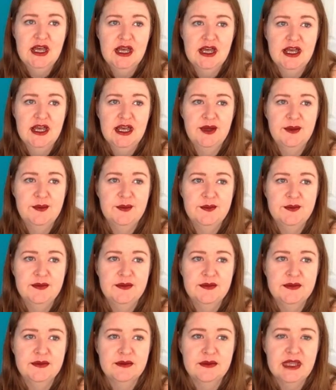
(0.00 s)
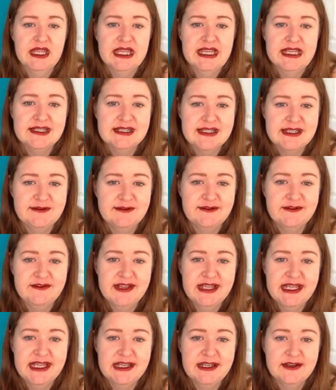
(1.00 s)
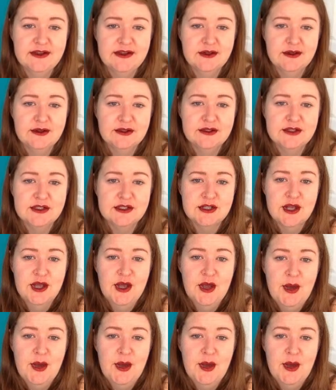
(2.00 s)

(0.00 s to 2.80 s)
Lincoln's Inn Fields,